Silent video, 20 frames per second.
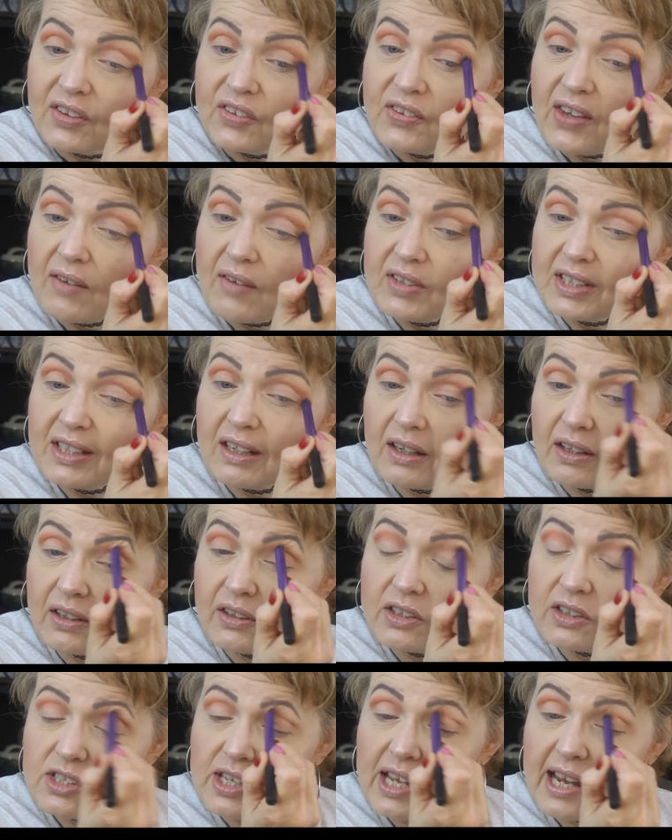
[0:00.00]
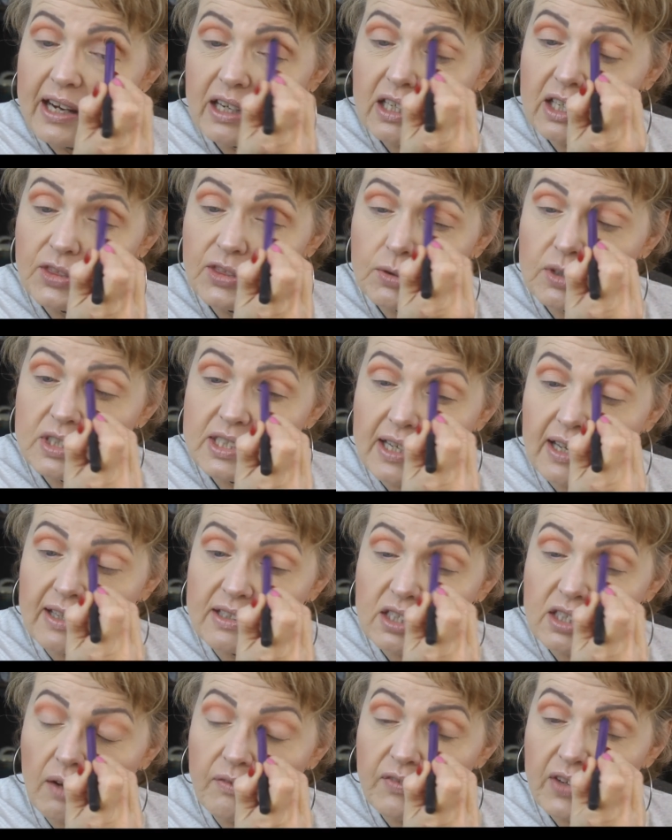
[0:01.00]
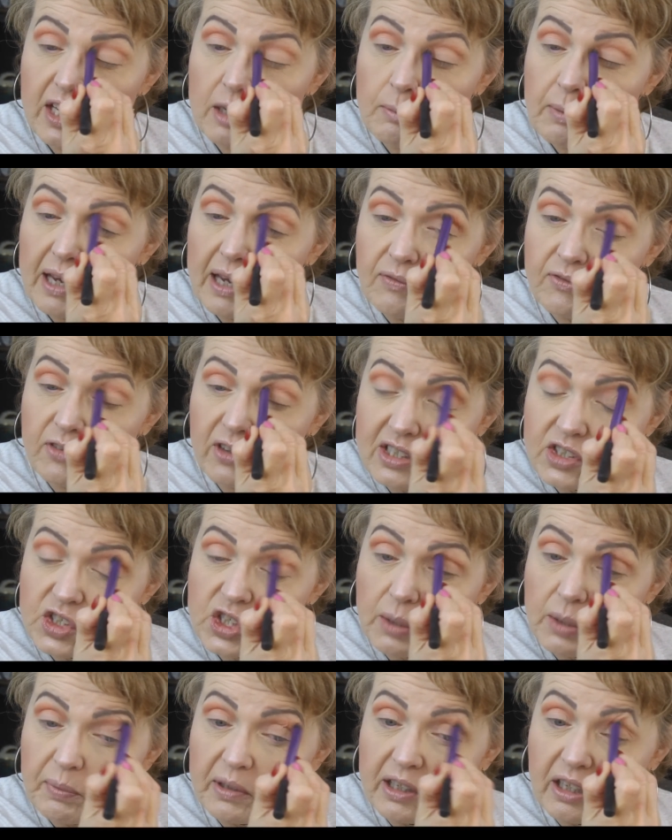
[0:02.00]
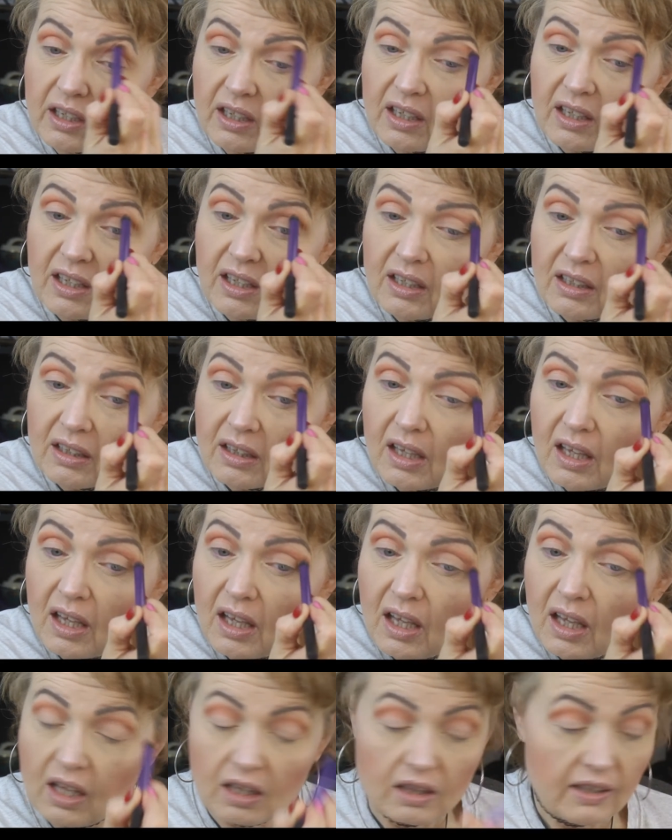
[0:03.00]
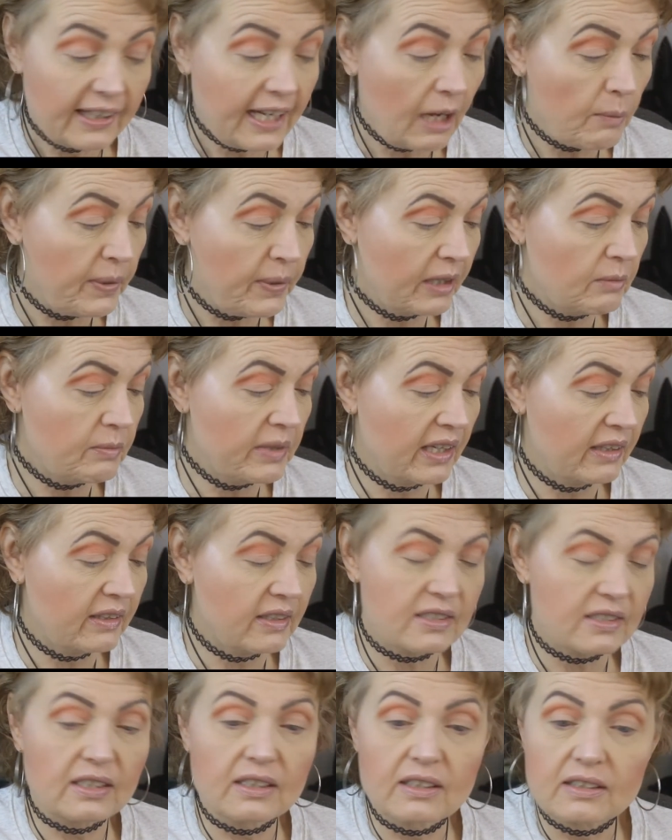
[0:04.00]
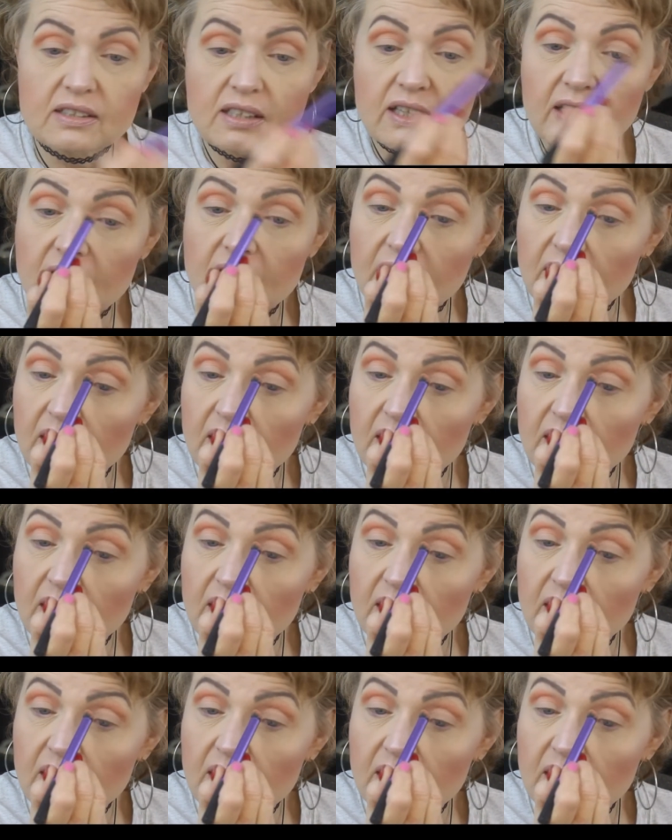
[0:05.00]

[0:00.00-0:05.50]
$7.83 off eBay, free shipping. Look how pigmented this is.